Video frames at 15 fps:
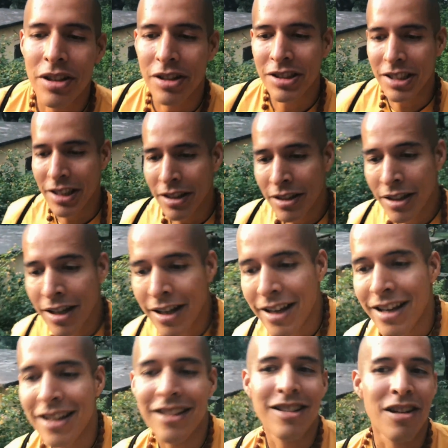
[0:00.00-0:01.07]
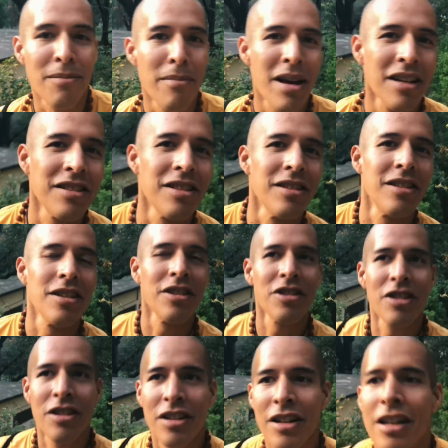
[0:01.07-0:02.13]
Singh. He's an amazing
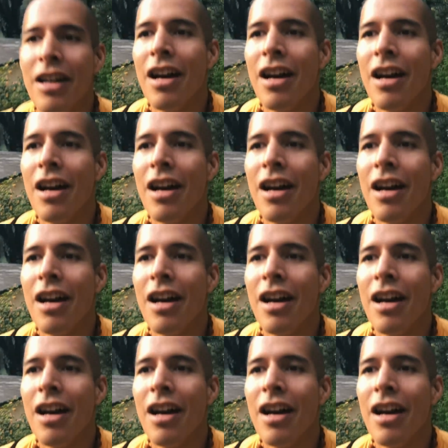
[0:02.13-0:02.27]
teacher.